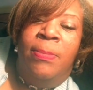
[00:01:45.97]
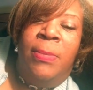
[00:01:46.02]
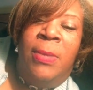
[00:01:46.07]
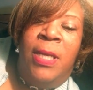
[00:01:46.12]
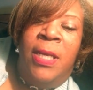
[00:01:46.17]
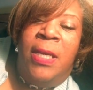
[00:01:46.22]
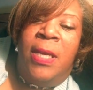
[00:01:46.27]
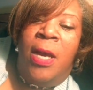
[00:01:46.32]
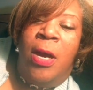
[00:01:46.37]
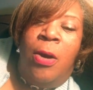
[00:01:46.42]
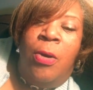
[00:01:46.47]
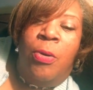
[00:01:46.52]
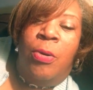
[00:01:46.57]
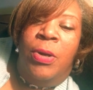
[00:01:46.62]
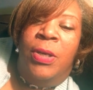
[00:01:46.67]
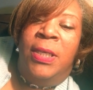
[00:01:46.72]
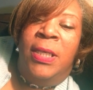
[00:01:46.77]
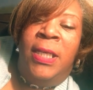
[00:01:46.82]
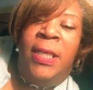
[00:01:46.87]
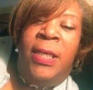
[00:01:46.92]
Miko
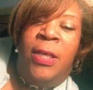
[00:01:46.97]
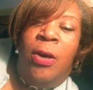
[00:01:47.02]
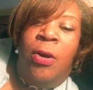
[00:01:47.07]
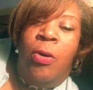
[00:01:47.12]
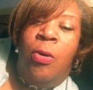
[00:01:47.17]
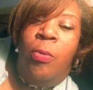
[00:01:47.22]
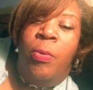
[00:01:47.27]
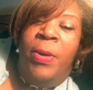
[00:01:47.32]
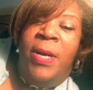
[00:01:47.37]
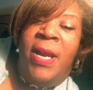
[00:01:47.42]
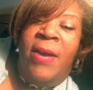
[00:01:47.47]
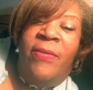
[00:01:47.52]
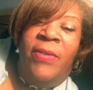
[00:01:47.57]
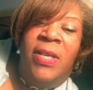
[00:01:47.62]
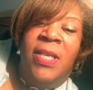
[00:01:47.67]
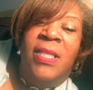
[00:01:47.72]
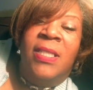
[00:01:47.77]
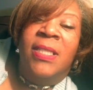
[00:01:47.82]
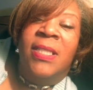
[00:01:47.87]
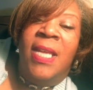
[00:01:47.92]
or Nico, whatever
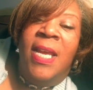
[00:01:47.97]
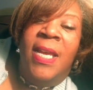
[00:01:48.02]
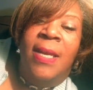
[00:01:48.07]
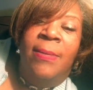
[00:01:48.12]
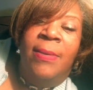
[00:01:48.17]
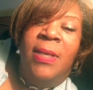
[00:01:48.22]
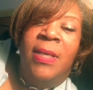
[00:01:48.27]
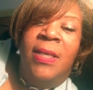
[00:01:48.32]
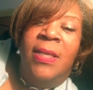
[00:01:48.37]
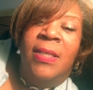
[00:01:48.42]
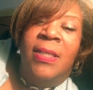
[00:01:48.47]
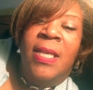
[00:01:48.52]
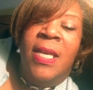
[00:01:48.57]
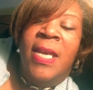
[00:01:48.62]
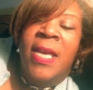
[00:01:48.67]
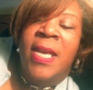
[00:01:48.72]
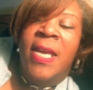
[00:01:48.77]
his name is,